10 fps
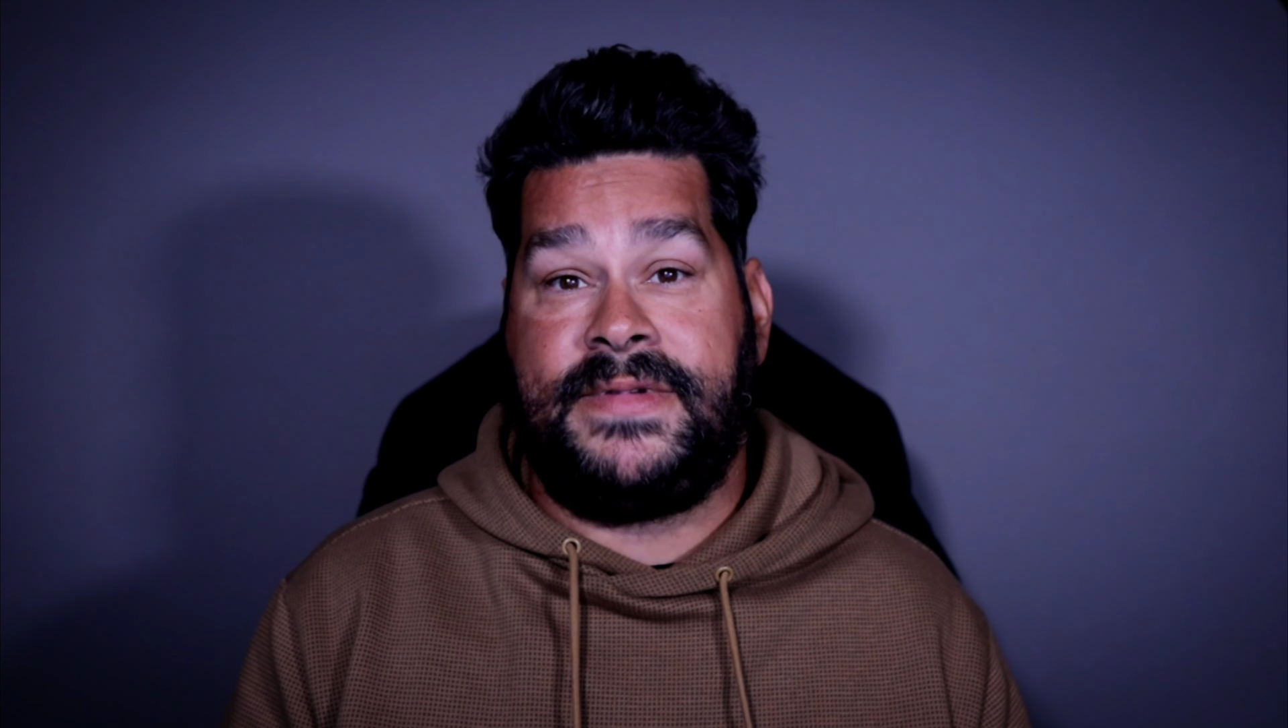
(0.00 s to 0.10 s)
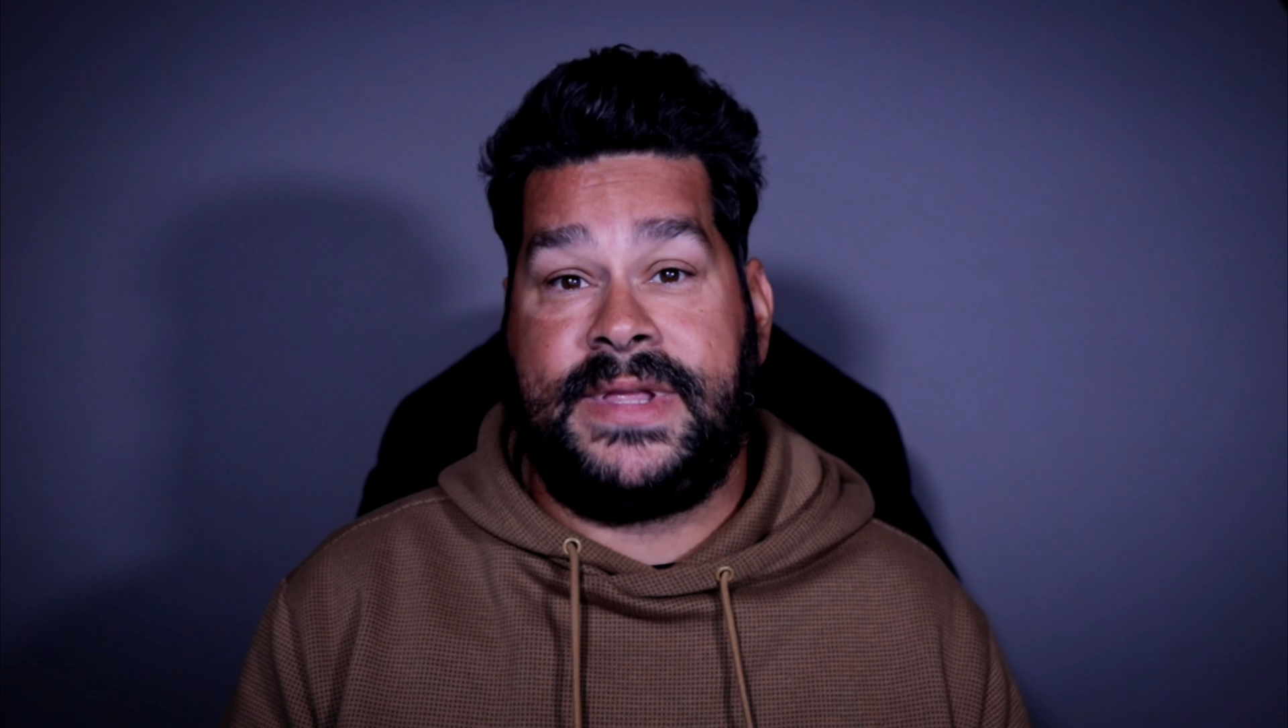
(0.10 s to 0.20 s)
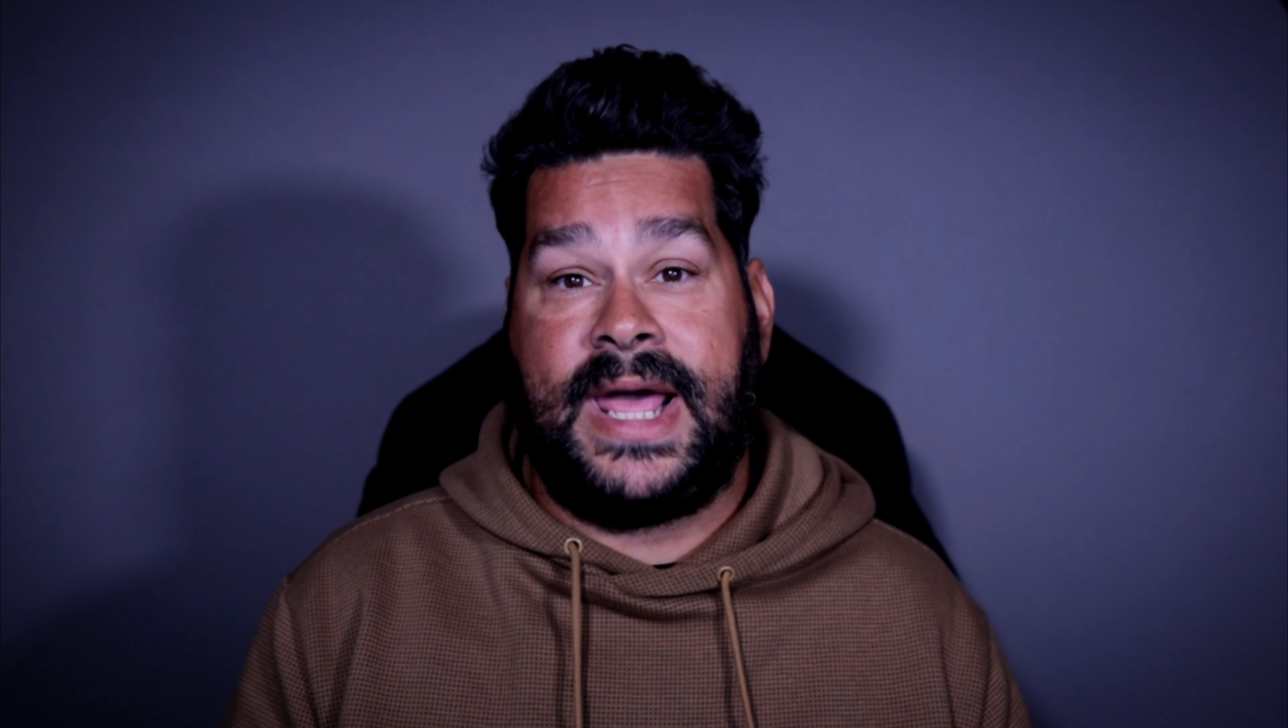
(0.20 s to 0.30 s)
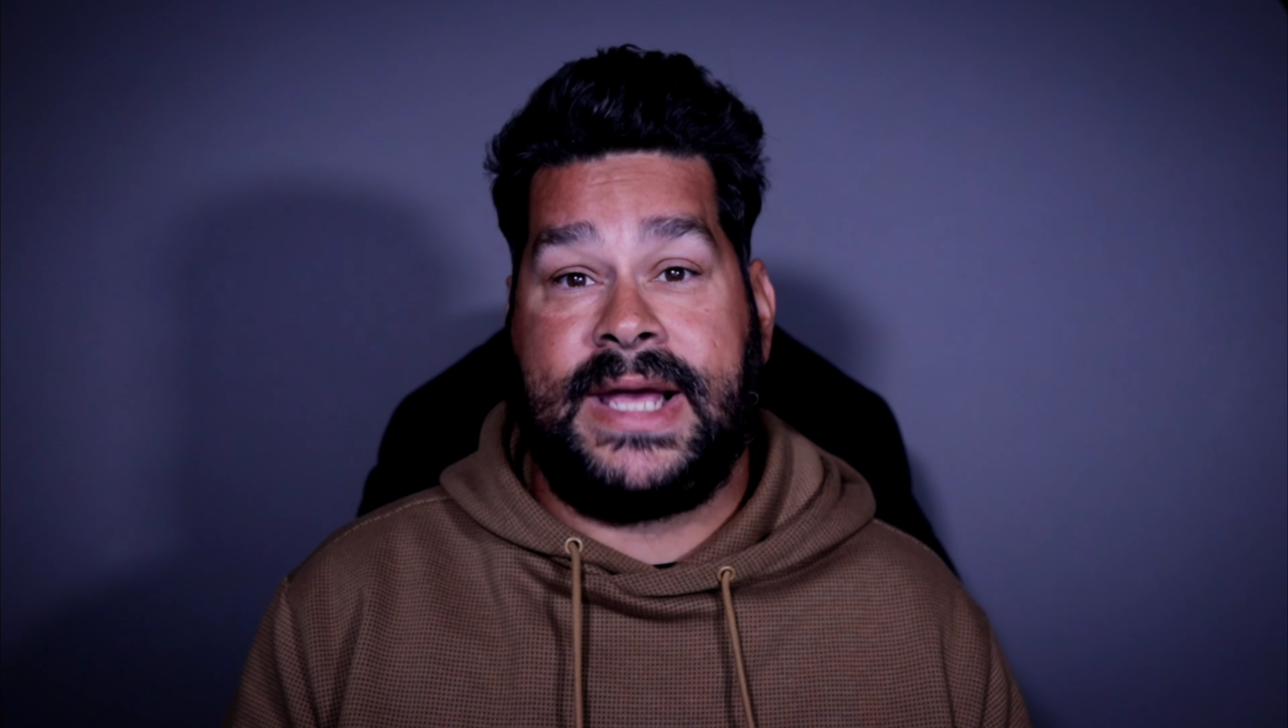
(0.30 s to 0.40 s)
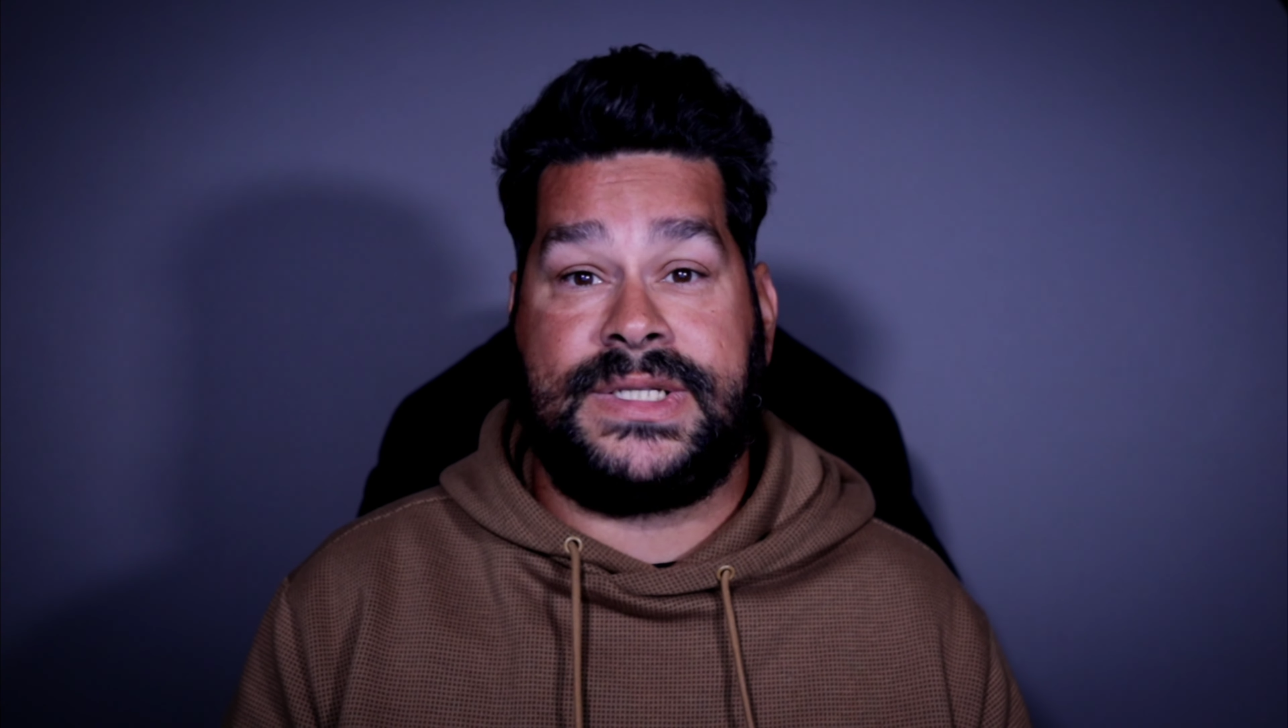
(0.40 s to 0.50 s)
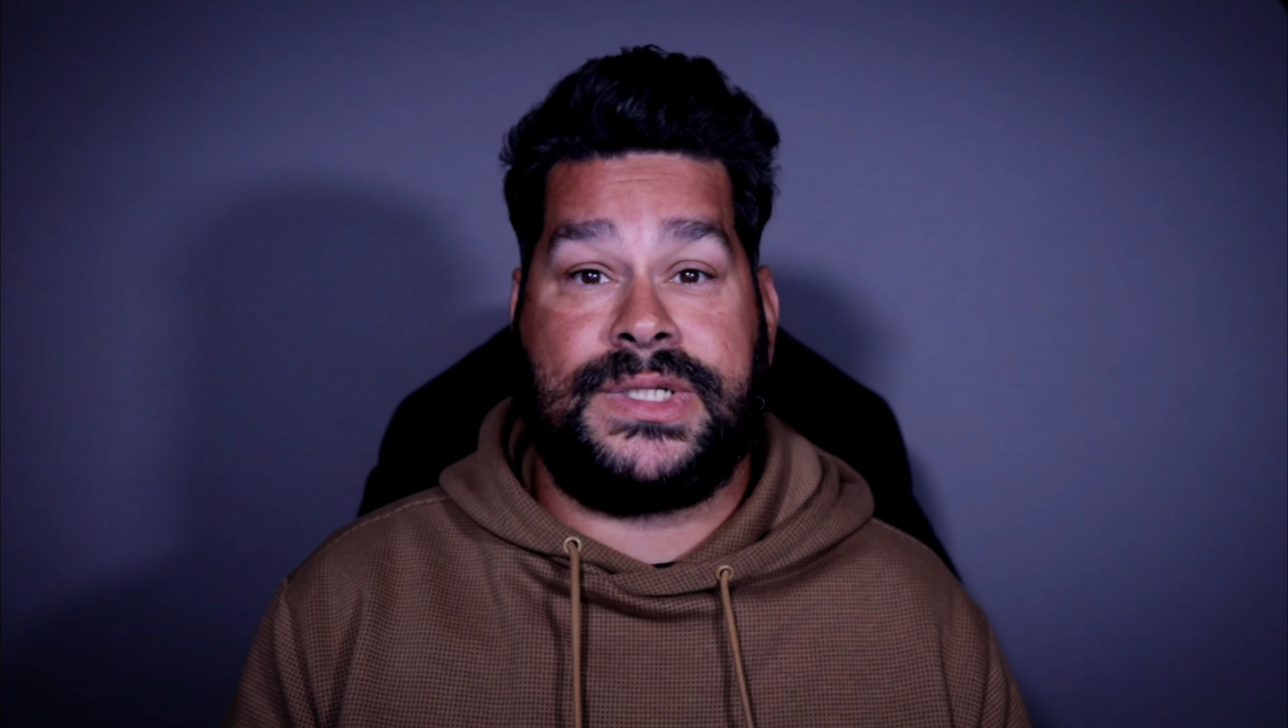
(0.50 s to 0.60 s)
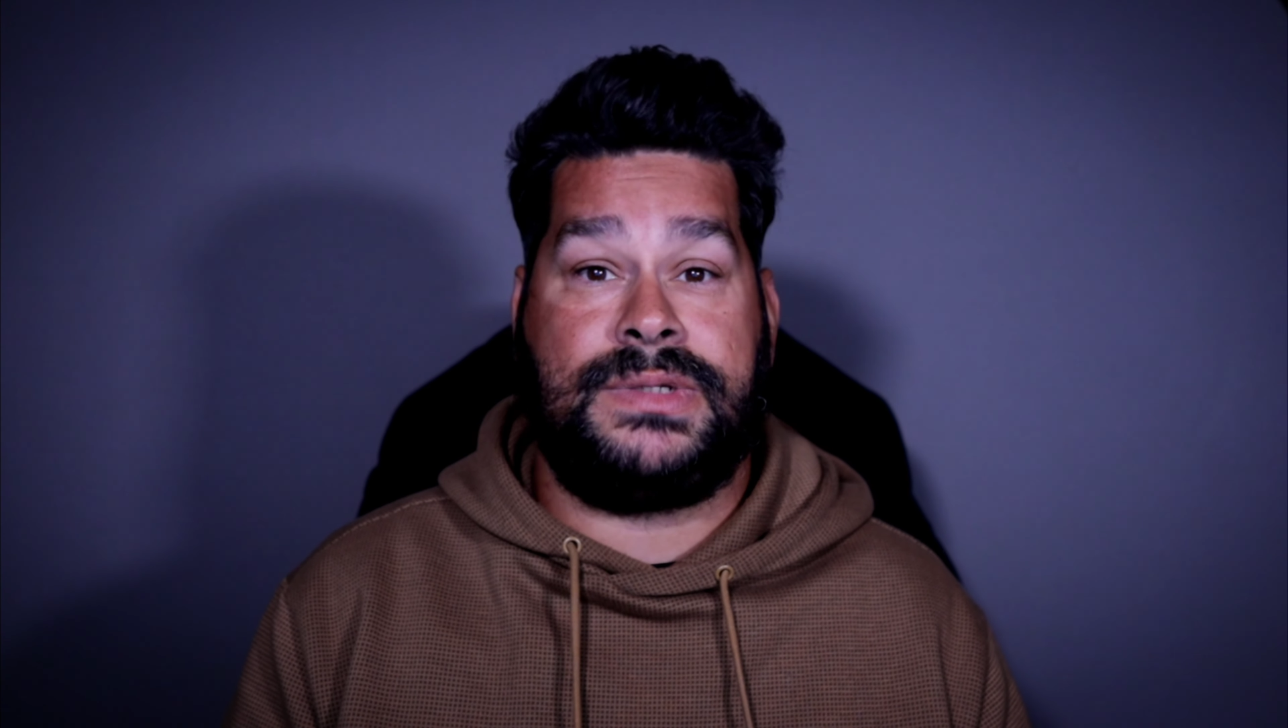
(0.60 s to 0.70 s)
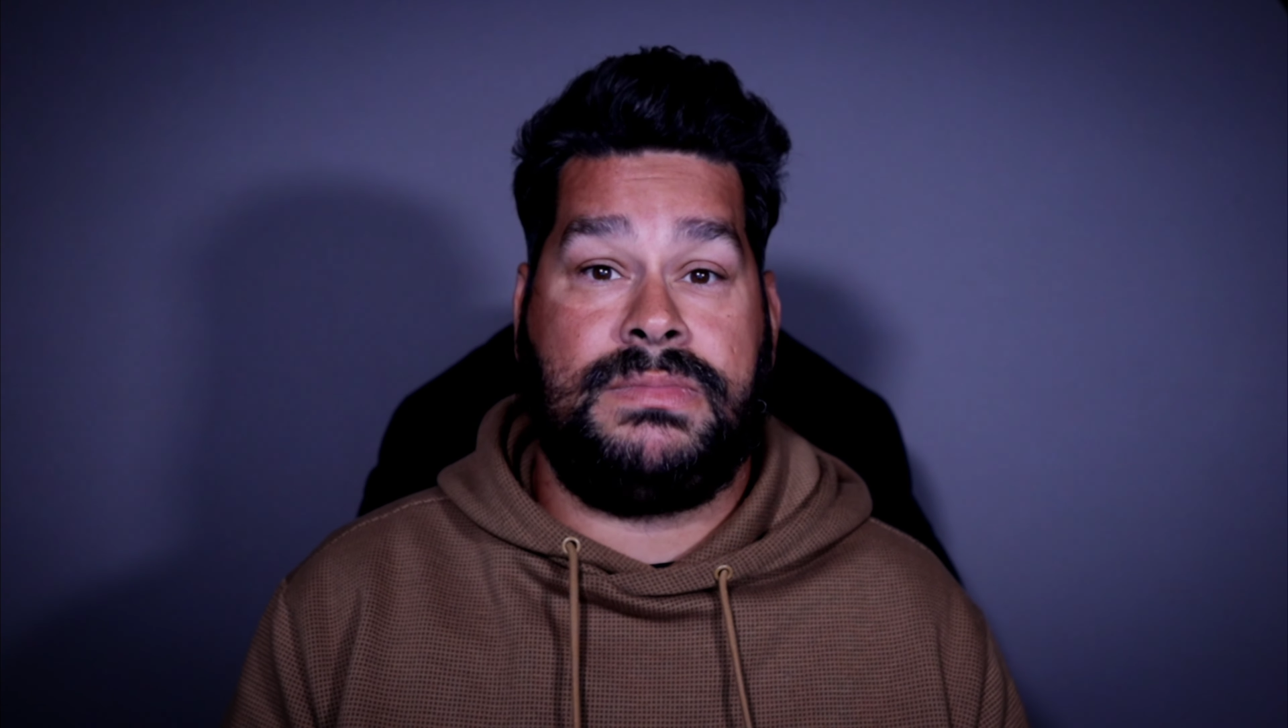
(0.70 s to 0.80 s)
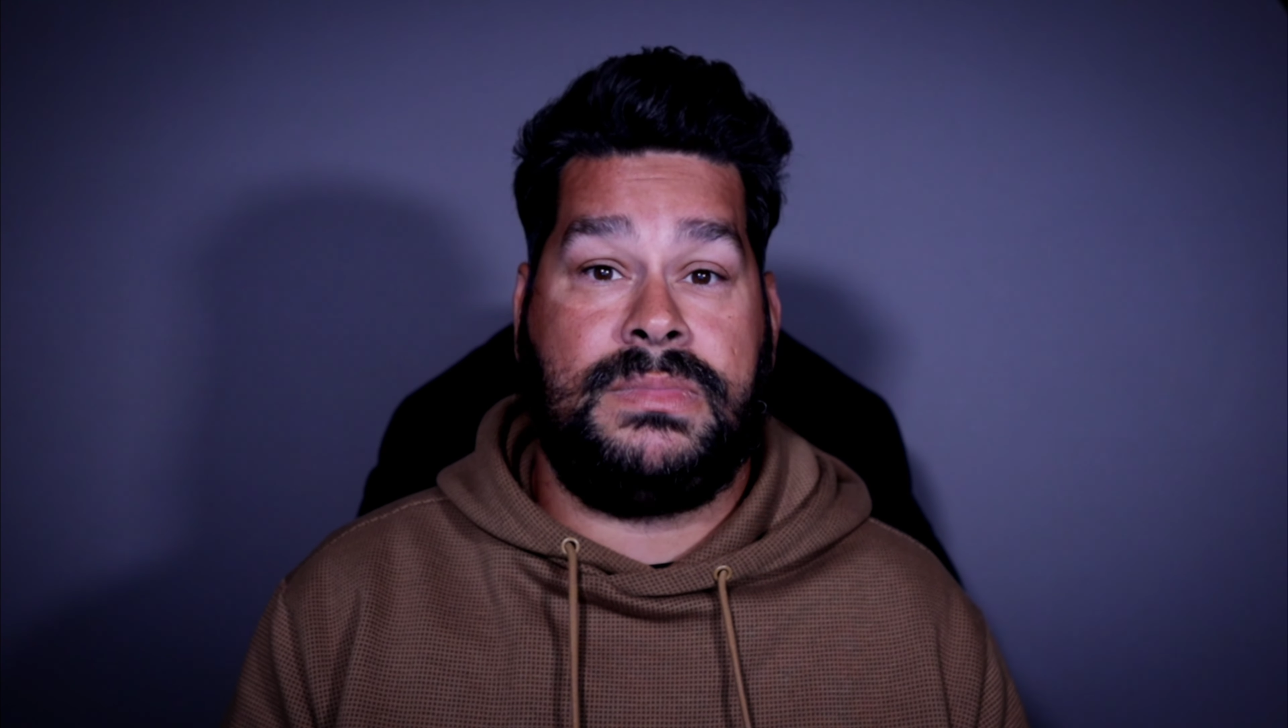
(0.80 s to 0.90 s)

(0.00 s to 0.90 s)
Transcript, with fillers: for the next,